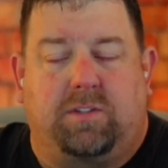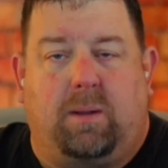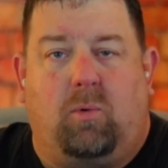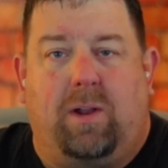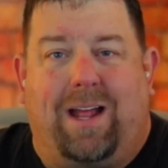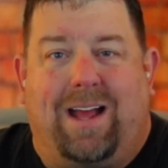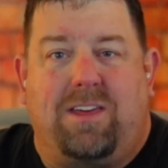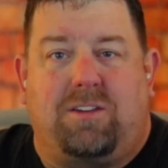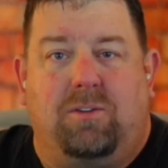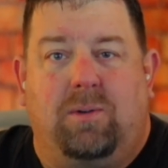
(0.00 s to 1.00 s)
Someone
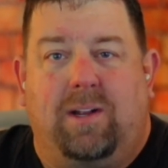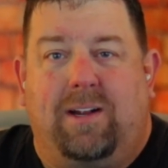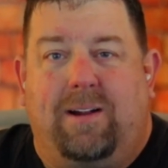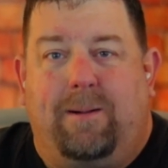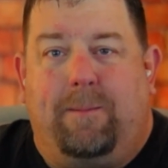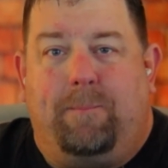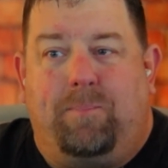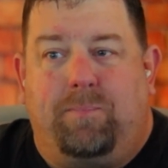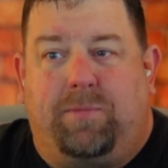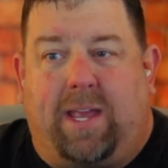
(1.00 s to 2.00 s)
has to
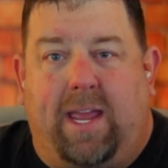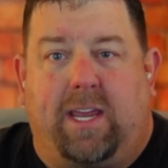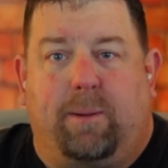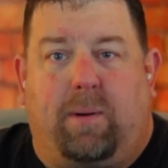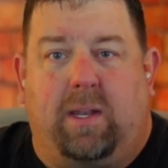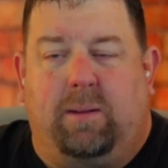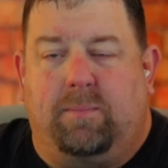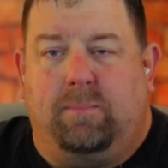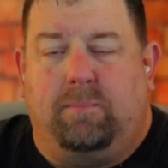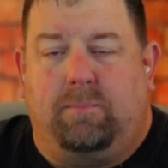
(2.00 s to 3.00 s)
take it
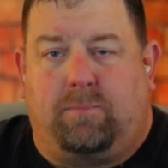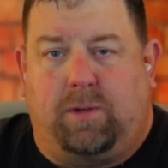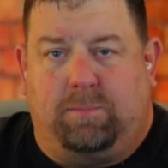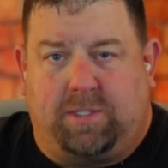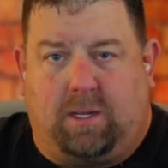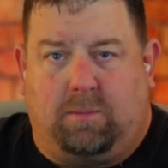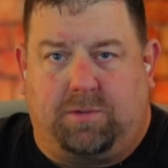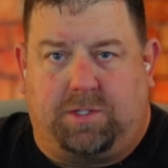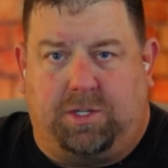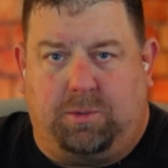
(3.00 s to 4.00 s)
upon
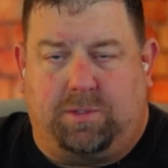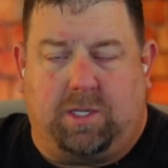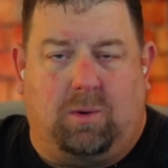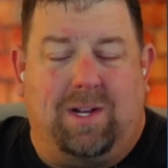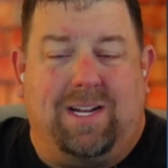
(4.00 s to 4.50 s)
themselves to do so.